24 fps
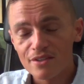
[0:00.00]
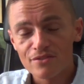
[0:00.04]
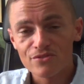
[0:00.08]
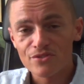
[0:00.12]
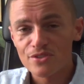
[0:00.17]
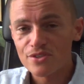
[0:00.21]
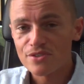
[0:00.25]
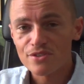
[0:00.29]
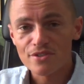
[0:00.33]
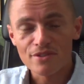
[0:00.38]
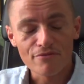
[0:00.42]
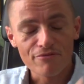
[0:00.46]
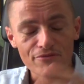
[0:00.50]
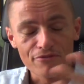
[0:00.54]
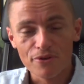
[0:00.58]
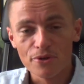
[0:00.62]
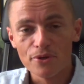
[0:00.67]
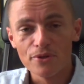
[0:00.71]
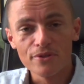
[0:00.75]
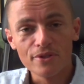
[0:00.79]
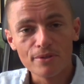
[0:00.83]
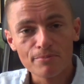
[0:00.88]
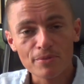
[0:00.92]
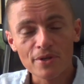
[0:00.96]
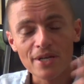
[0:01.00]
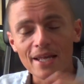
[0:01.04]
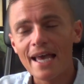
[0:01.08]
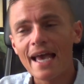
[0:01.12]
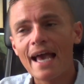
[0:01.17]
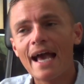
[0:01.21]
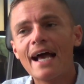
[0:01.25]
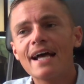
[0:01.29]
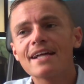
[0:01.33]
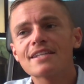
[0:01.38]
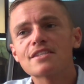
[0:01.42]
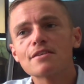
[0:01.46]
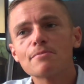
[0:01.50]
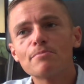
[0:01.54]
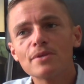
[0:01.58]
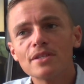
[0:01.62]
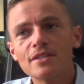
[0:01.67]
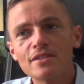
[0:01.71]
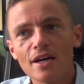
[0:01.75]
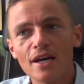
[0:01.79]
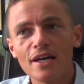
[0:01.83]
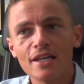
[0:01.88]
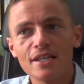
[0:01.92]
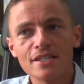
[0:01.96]
just the food, but it had to
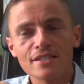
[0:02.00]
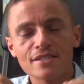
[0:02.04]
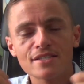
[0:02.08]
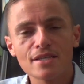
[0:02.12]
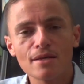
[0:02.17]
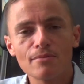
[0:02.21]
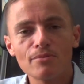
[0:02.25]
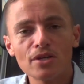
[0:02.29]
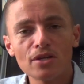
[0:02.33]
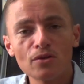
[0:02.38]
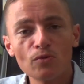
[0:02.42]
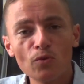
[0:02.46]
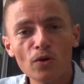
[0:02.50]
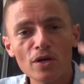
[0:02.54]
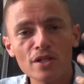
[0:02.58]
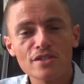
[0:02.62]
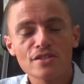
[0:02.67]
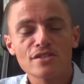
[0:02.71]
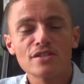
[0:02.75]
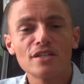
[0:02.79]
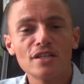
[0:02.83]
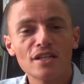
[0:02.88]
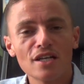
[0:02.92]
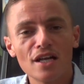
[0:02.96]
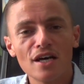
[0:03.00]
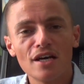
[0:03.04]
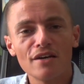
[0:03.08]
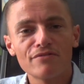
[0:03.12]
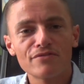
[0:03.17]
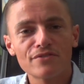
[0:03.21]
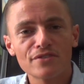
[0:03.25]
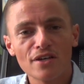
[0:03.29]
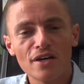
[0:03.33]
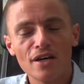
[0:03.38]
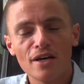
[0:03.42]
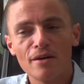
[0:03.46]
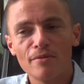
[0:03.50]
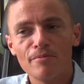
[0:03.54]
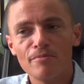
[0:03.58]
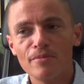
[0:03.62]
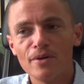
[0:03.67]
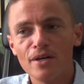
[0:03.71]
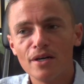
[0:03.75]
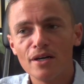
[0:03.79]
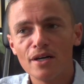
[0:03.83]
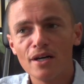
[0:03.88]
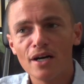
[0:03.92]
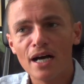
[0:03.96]
be done. It's something once in a
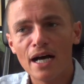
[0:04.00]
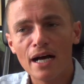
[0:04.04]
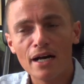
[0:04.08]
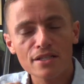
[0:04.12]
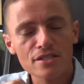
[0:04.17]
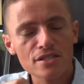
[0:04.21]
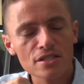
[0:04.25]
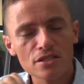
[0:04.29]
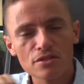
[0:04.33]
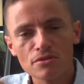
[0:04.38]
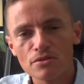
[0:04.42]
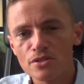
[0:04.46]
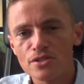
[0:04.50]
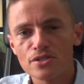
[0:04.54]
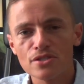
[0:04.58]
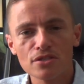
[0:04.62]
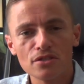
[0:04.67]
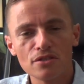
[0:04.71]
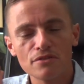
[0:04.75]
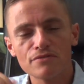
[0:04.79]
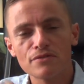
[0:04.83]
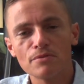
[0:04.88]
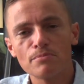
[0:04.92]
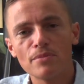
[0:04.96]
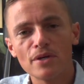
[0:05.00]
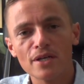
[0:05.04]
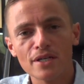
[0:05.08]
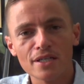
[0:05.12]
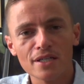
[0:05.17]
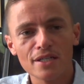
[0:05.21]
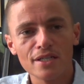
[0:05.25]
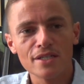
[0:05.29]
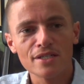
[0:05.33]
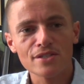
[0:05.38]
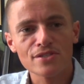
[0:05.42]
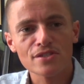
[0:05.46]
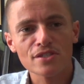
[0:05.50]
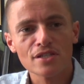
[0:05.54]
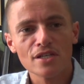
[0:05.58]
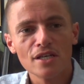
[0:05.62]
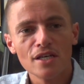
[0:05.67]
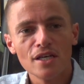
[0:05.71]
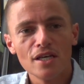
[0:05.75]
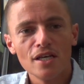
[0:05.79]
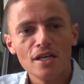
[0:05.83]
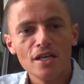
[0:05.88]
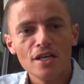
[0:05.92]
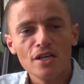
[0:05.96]
lifetime. I had to cross it off the bucket list.
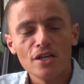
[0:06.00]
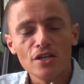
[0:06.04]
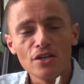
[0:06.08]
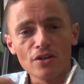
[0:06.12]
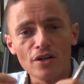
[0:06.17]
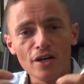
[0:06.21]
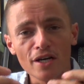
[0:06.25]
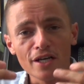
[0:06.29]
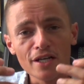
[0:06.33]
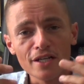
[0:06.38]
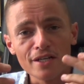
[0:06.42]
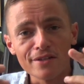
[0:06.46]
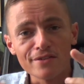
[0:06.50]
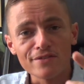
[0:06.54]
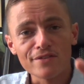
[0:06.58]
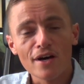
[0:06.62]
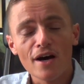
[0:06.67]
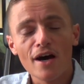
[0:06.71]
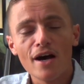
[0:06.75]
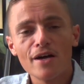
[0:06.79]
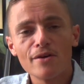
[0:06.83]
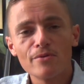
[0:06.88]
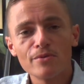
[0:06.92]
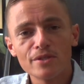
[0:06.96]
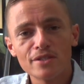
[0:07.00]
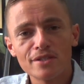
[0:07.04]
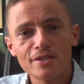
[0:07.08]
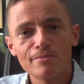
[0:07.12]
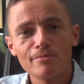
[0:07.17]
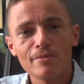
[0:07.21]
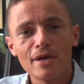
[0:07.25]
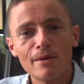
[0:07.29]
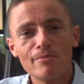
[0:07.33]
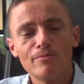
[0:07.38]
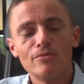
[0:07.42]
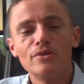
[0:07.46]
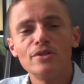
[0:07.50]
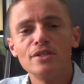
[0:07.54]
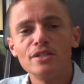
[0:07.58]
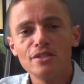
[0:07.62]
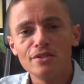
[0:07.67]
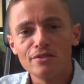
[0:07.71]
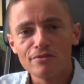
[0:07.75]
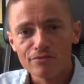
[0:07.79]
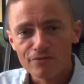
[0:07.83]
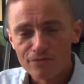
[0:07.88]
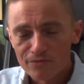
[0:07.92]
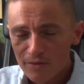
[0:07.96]
You know, I'm gonna die with the memory
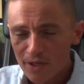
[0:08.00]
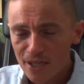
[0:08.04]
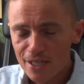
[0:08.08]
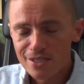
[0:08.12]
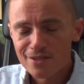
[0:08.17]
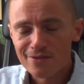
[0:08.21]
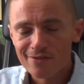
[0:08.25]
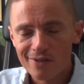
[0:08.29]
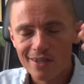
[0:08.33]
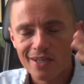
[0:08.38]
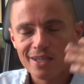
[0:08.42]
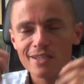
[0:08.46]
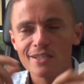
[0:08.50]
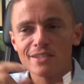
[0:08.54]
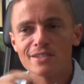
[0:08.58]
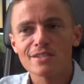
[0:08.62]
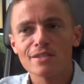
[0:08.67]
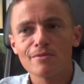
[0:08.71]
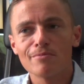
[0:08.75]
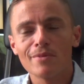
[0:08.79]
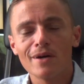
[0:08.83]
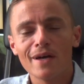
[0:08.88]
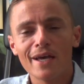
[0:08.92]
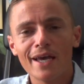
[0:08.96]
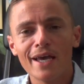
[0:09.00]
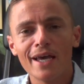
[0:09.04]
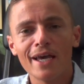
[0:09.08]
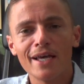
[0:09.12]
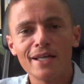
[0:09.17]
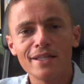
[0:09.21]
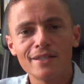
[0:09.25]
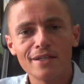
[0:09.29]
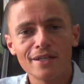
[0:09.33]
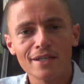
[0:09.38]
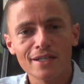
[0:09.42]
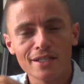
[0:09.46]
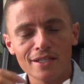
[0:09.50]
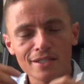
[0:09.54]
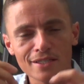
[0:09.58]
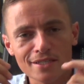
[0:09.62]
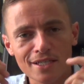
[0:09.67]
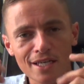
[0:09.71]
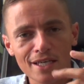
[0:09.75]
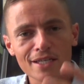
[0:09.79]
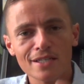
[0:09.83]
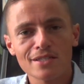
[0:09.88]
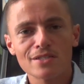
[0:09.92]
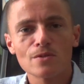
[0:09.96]
of Las Vegas in my head. I'm gonna
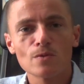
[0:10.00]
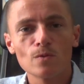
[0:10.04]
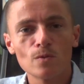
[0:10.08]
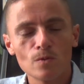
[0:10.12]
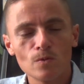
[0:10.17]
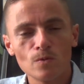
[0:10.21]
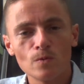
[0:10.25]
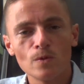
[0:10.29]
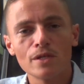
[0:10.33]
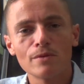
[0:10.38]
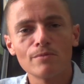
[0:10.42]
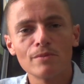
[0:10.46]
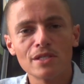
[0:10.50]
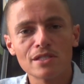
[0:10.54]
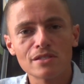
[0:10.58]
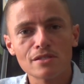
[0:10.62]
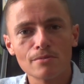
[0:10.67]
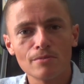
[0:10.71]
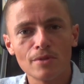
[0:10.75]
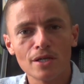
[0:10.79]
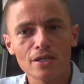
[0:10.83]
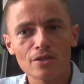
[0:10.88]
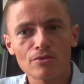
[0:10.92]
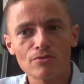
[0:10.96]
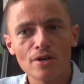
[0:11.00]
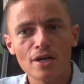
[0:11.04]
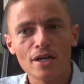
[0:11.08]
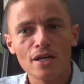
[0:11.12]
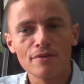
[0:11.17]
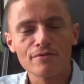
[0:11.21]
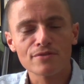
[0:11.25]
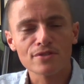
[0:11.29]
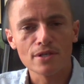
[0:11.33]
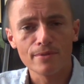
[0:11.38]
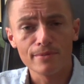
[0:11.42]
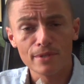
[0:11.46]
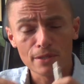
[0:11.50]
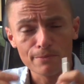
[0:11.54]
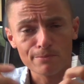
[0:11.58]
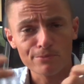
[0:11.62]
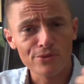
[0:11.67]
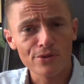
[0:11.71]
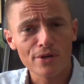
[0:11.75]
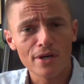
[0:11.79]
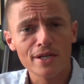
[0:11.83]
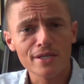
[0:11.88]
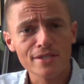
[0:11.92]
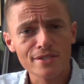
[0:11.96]
take it with me to my grave. Something
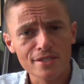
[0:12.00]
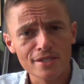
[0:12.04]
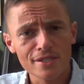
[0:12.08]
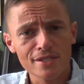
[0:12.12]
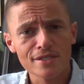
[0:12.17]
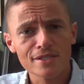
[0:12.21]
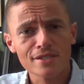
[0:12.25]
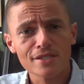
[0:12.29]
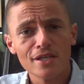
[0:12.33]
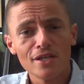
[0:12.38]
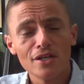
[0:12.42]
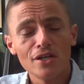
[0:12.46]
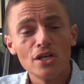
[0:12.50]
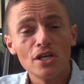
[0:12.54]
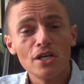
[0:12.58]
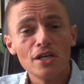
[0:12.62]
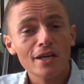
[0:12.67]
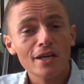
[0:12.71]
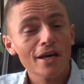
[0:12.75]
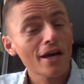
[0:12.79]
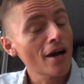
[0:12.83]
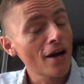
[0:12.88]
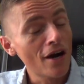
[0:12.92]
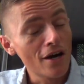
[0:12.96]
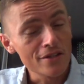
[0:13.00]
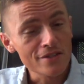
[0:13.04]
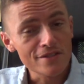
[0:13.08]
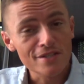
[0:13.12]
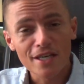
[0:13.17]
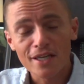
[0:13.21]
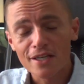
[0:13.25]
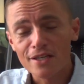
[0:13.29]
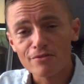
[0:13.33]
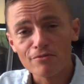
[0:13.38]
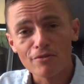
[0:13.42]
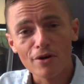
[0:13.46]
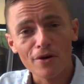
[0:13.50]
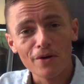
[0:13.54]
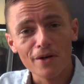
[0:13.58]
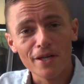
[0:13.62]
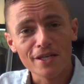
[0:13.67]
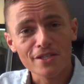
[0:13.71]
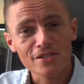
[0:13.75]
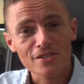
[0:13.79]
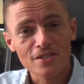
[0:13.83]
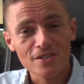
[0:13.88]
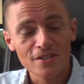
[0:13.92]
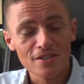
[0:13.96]
priceless. Can't take a
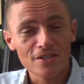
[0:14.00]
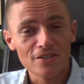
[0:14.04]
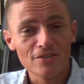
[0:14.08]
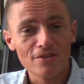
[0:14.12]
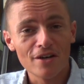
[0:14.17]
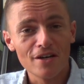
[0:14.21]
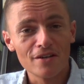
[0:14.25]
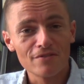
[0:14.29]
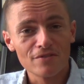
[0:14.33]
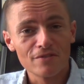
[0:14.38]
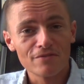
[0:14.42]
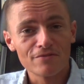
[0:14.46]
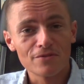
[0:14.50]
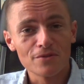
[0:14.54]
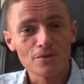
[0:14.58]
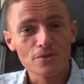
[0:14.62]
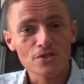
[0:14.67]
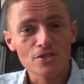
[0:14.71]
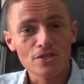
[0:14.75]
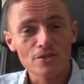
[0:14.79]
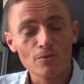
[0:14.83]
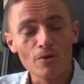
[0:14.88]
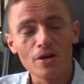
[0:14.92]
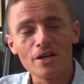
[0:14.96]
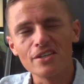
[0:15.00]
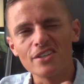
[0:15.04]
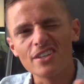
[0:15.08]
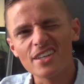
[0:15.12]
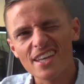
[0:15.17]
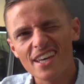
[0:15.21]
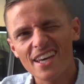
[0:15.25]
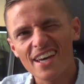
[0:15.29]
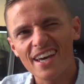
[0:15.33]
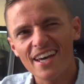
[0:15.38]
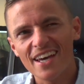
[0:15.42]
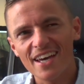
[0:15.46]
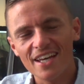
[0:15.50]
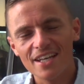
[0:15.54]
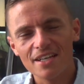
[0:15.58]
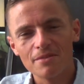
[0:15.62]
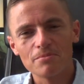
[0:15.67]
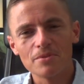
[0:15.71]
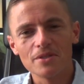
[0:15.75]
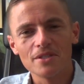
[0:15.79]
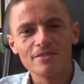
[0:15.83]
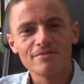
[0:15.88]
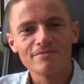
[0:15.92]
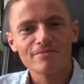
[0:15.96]
Rolex to your grave, unfortunately. Well, you
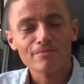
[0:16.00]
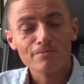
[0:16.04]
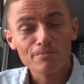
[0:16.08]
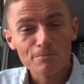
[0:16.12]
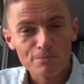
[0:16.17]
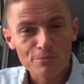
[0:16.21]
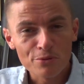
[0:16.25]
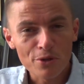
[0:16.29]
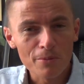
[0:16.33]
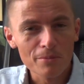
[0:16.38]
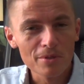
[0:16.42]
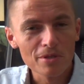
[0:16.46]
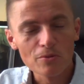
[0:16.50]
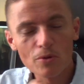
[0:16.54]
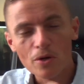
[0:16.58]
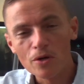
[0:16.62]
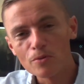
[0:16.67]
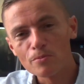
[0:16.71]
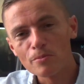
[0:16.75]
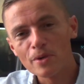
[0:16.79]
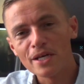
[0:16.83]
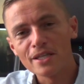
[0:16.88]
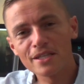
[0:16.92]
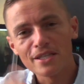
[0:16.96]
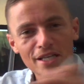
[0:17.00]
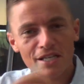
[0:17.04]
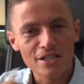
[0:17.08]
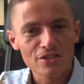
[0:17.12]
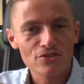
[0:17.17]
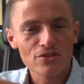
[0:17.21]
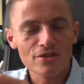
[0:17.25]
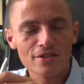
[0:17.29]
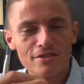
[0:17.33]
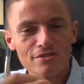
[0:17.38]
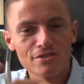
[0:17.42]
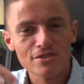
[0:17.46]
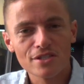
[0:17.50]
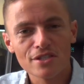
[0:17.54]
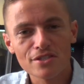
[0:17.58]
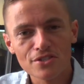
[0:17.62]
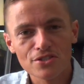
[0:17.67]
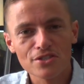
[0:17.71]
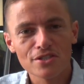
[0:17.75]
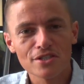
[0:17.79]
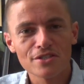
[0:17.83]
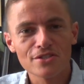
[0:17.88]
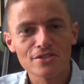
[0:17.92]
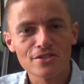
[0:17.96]
can, but probably won't make that
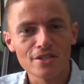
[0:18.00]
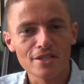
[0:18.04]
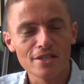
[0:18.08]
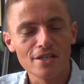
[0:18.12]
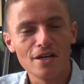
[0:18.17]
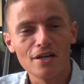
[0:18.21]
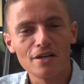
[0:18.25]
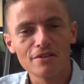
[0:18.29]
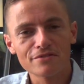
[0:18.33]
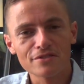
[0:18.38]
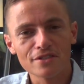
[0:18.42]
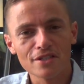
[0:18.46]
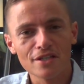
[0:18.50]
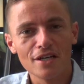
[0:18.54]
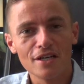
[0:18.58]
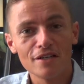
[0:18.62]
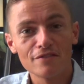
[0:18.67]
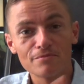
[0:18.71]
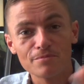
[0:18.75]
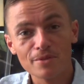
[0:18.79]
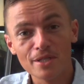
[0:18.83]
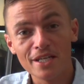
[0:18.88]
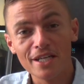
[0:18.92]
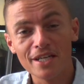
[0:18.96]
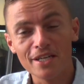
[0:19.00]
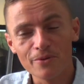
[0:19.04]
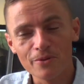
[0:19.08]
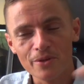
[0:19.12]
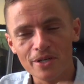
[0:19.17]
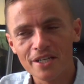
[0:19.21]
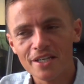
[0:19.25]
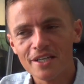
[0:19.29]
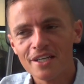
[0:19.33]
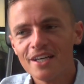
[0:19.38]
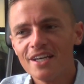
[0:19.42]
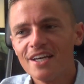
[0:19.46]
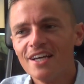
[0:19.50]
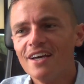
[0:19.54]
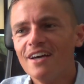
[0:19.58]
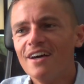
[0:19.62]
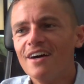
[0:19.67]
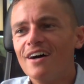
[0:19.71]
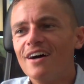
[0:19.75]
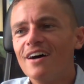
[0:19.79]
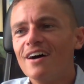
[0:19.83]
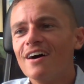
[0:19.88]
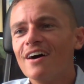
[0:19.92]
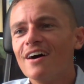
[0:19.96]
transition into the afterlife. But anyway.
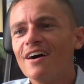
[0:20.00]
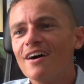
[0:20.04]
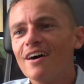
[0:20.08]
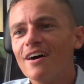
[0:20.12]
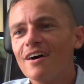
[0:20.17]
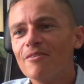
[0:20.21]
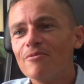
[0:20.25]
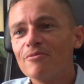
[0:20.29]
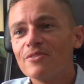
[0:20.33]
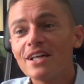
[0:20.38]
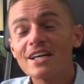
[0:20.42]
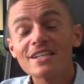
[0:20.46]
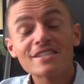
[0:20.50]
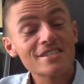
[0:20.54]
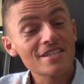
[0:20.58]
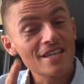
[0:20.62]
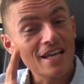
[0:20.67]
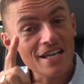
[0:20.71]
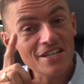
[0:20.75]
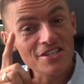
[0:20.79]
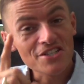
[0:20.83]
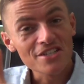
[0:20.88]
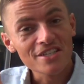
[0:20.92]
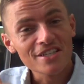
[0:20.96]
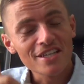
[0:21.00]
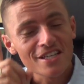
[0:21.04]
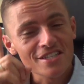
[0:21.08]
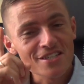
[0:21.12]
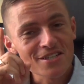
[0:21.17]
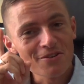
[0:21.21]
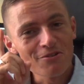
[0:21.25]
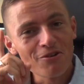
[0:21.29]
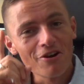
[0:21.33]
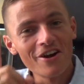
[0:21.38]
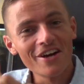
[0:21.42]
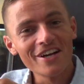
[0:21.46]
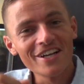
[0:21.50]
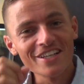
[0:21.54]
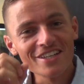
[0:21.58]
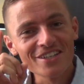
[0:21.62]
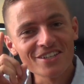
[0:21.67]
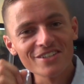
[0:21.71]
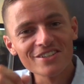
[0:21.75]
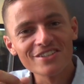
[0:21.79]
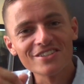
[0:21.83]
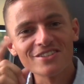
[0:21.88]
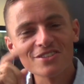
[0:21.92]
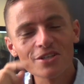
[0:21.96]
That's a really
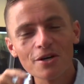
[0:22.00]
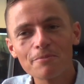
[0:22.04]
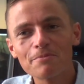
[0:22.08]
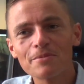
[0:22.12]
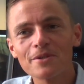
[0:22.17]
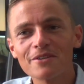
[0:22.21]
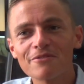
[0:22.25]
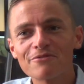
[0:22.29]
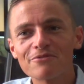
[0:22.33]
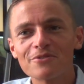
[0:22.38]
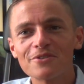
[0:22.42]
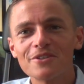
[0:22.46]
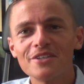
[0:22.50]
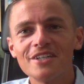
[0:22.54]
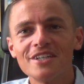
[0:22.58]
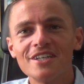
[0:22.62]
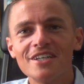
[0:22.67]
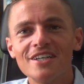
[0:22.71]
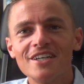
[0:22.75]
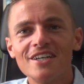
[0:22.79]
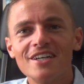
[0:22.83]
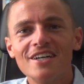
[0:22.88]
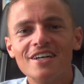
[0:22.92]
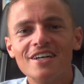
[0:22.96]
good topic for